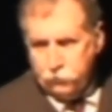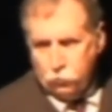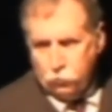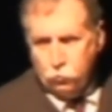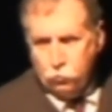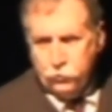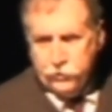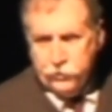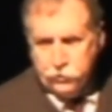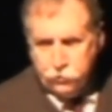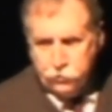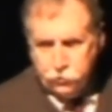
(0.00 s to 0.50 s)
to
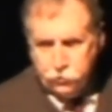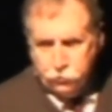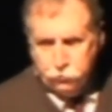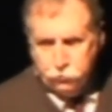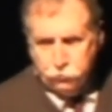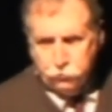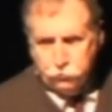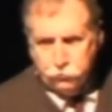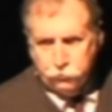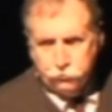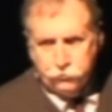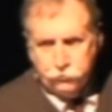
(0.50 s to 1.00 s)

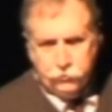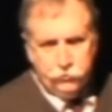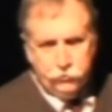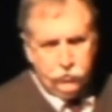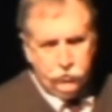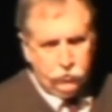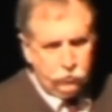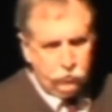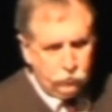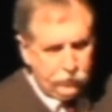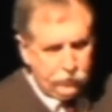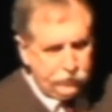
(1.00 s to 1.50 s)
reuse
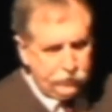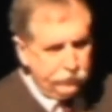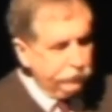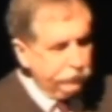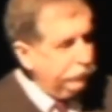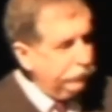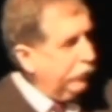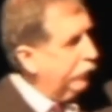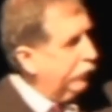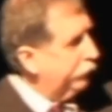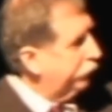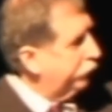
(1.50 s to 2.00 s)
their
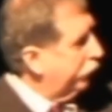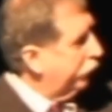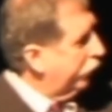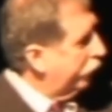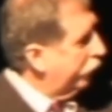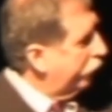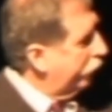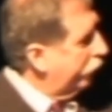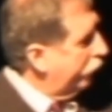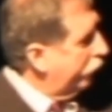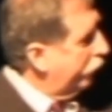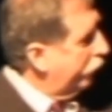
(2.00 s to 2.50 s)
greatest asset.